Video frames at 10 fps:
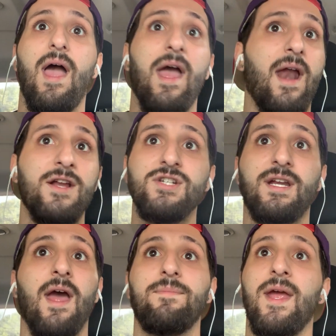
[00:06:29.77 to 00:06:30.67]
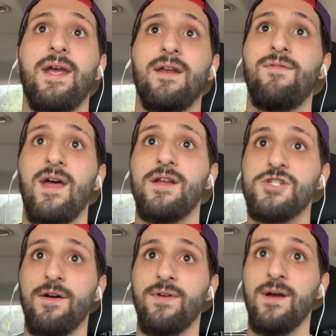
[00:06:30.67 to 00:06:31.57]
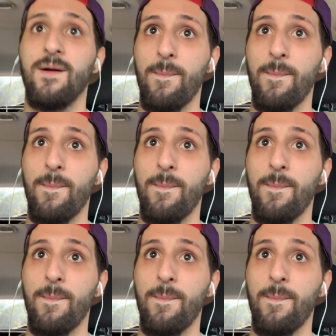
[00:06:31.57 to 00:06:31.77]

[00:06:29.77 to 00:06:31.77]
And I just kept taking advantage of it.